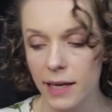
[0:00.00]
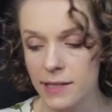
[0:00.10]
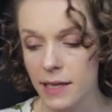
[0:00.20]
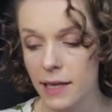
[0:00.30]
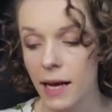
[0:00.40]

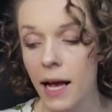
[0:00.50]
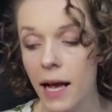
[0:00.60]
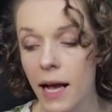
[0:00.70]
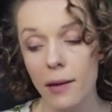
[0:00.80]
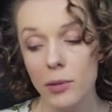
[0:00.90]
as in
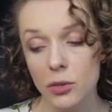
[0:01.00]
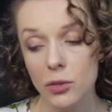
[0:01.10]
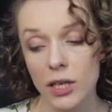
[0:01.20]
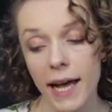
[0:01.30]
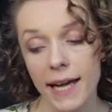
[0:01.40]
how much
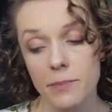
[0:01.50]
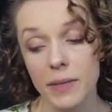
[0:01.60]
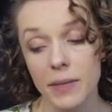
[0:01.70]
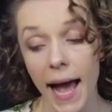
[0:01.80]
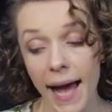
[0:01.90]
work has
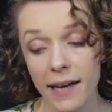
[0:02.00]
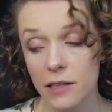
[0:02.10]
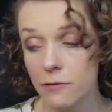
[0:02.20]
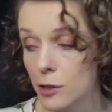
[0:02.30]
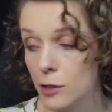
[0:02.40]
been
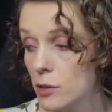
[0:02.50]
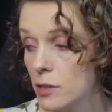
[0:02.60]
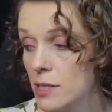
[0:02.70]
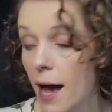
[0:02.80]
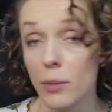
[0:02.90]
added
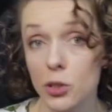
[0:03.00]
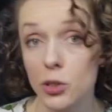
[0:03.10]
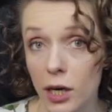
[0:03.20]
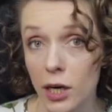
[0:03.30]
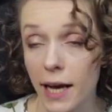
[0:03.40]
versus how much
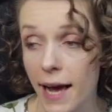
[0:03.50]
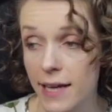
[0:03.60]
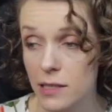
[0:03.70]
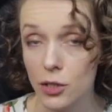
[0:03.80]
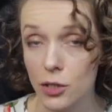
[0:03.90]
work
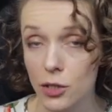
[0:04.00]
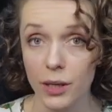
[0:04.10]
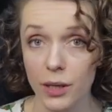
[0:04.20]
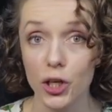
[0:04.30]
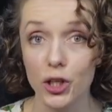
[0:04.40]
has
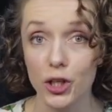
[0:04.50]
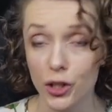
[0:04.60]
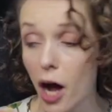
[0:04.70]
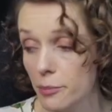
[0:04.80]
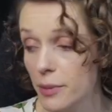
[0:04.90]

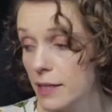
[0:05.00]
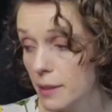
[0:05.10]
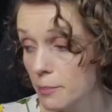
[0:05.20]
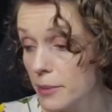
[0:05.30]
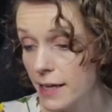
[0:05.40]
not been
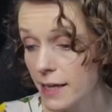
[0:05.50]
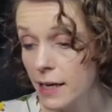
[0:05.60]
completed.